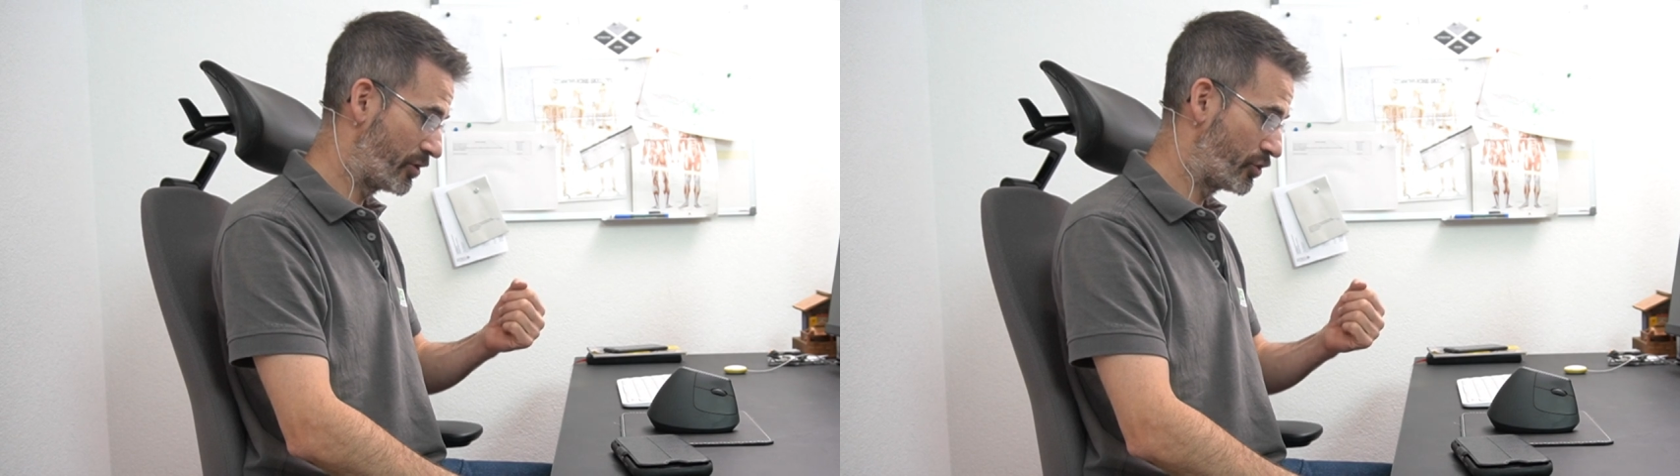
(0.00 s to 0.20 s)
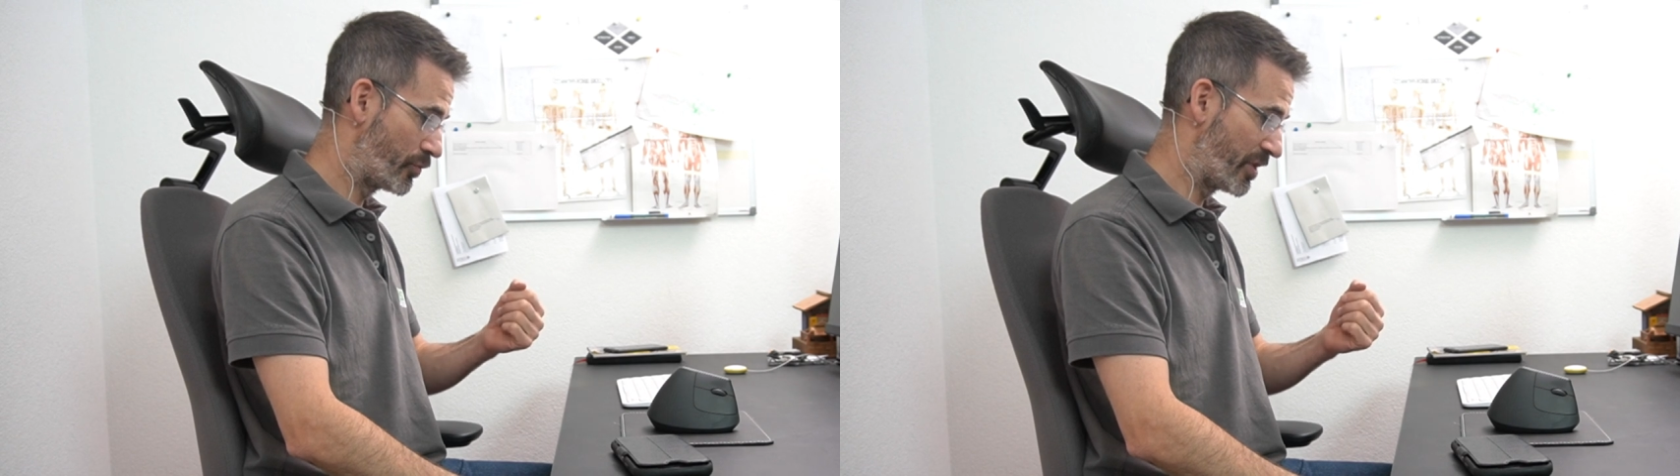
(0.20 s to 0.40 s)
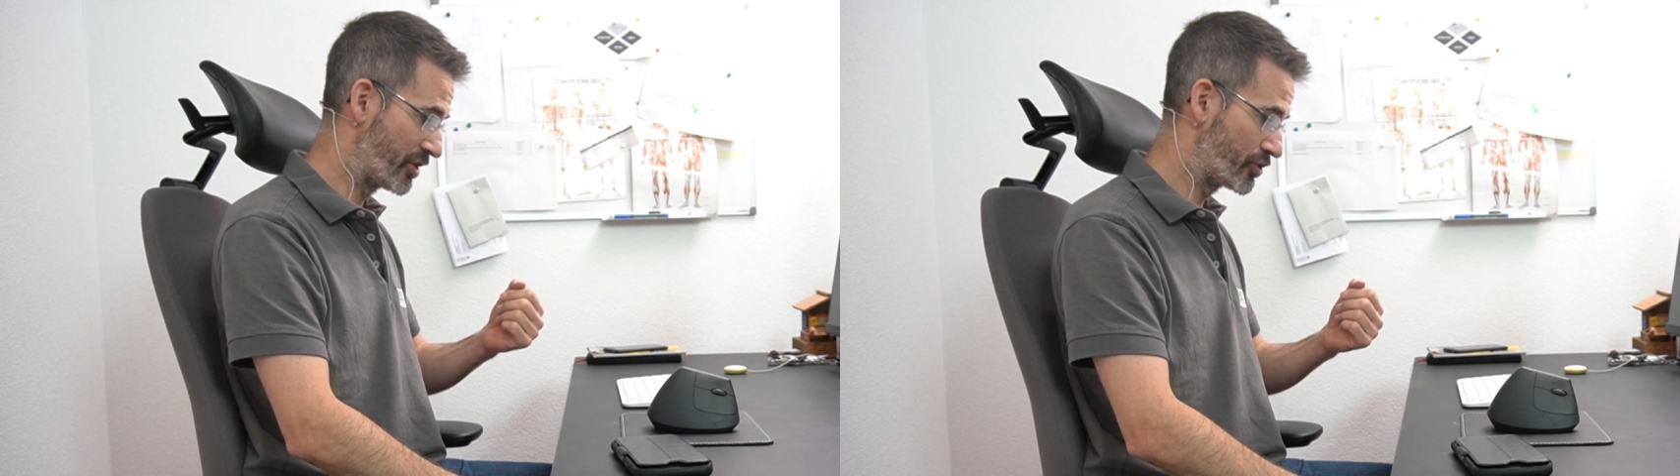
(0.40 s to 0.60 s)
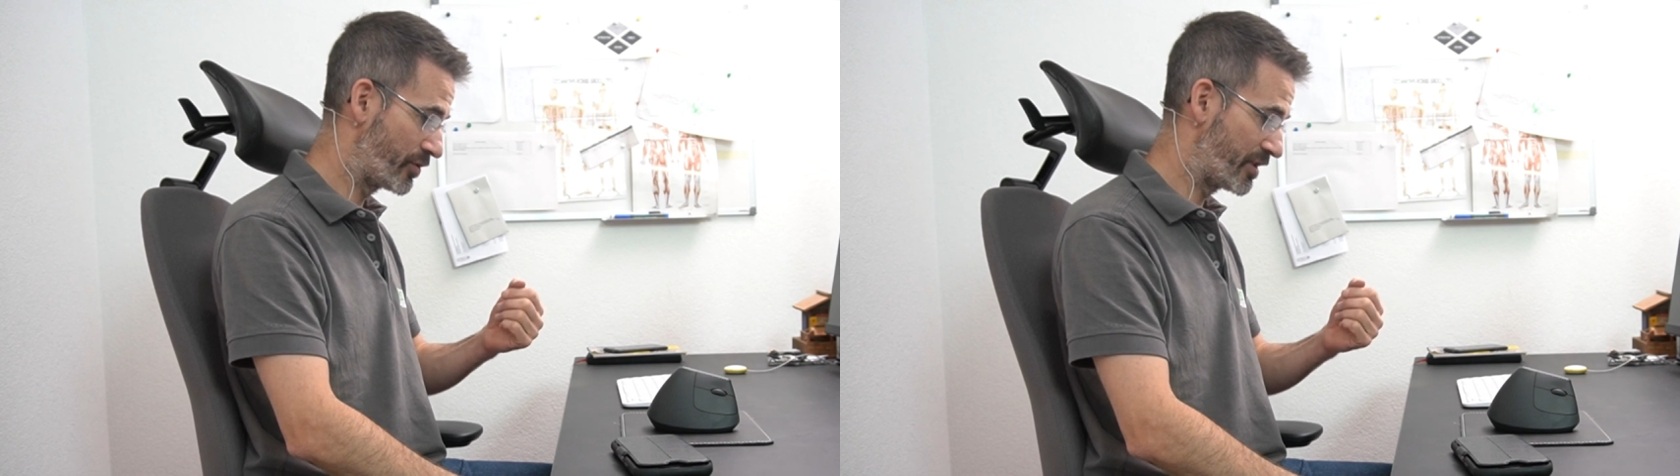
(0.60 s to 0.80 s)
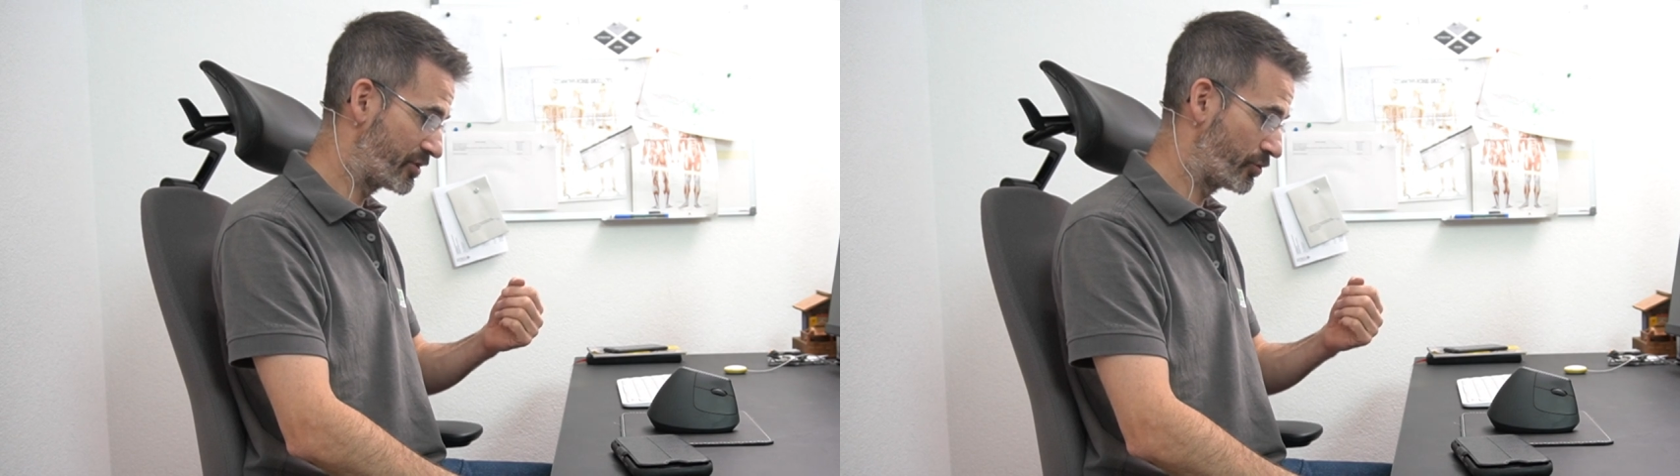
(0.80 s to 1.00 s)
you make sure
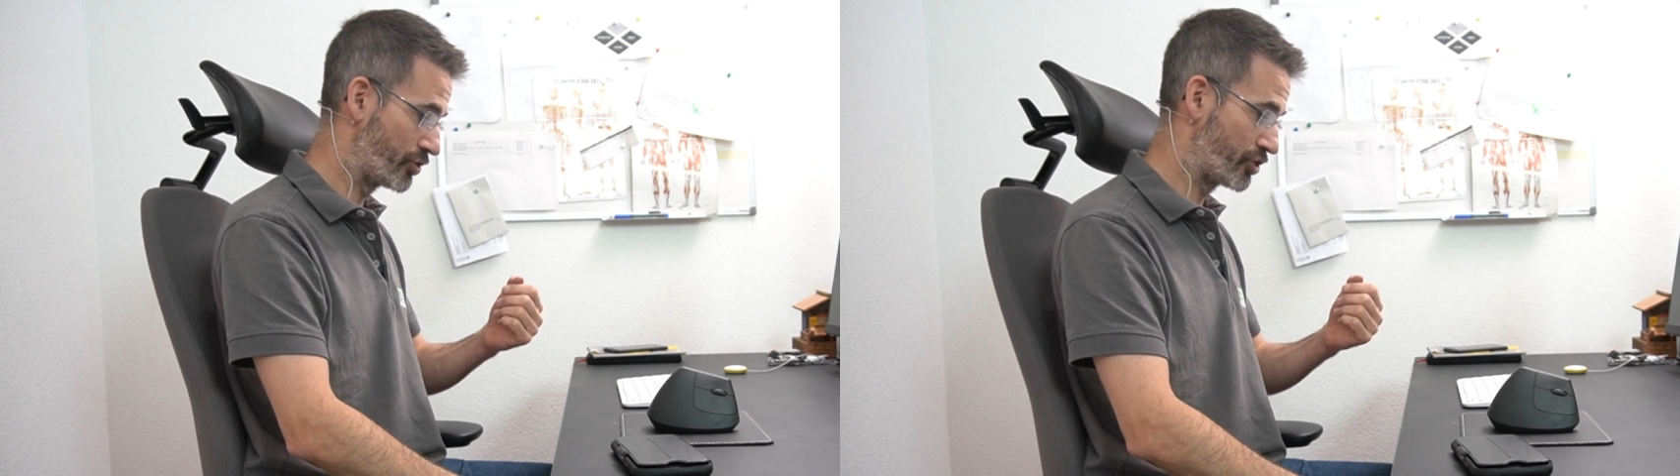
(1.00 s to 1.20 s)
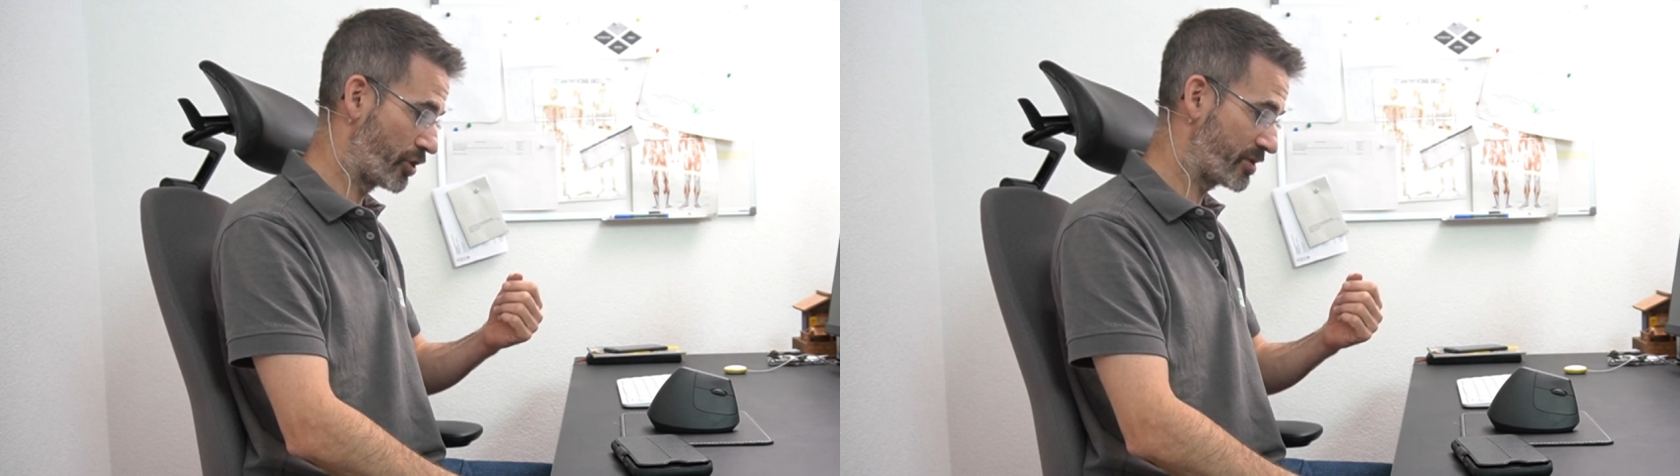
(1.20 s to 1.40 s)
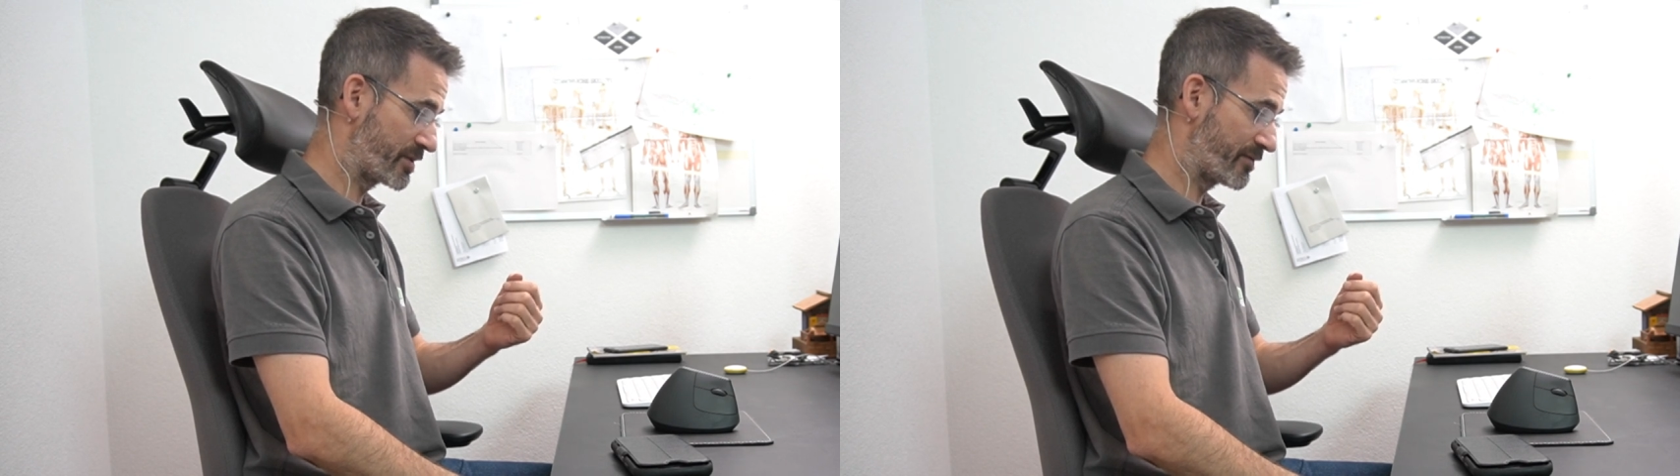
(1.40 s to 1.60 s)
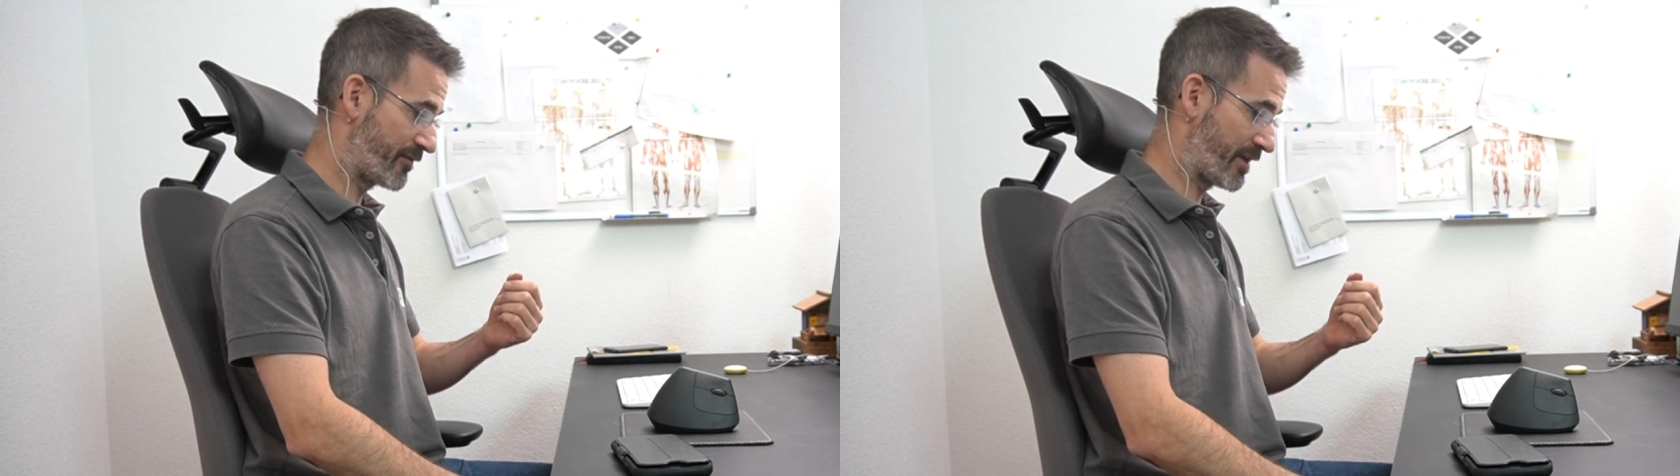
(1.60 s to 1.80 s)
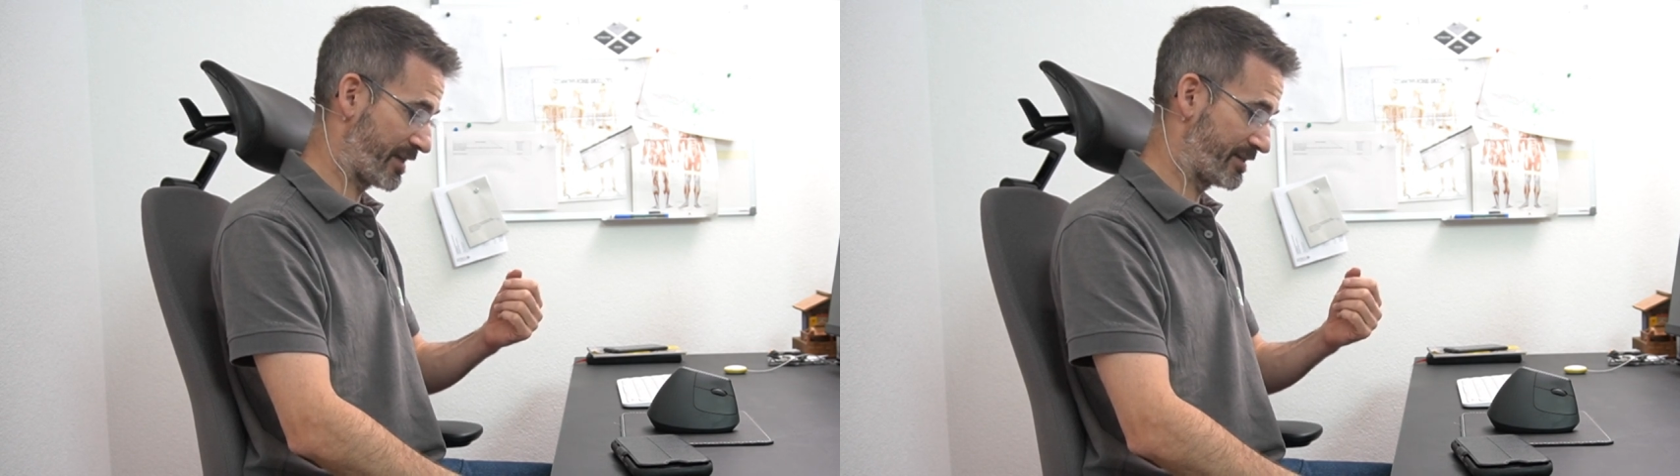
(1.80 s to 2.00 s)
that you just
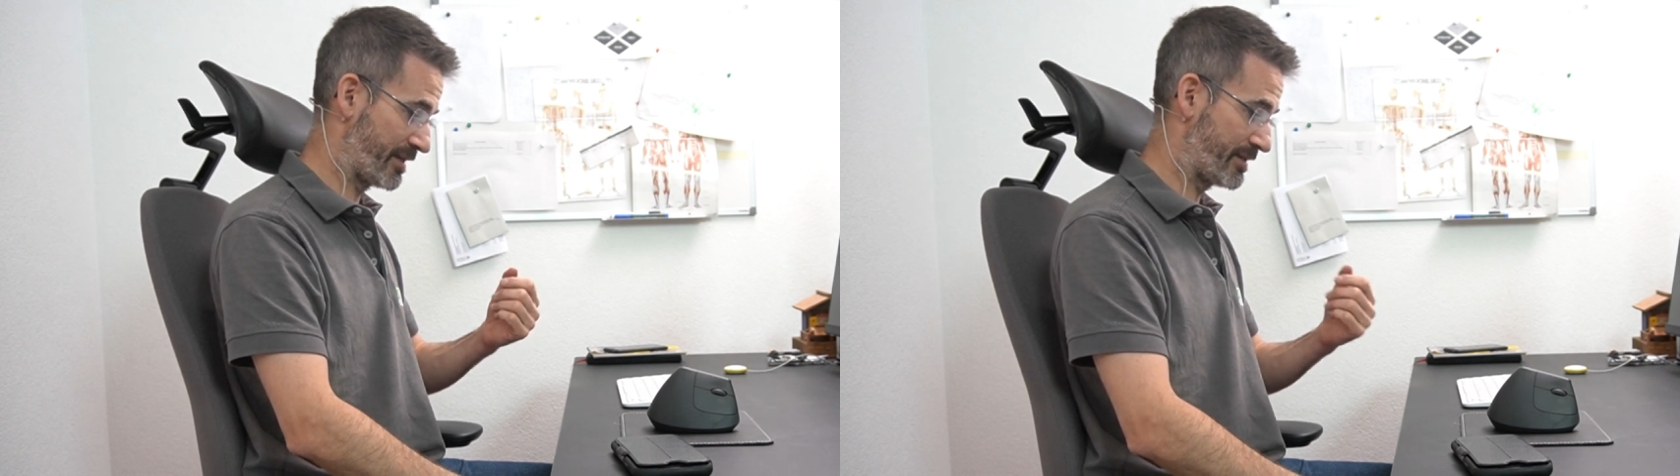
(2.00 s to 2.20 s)
flex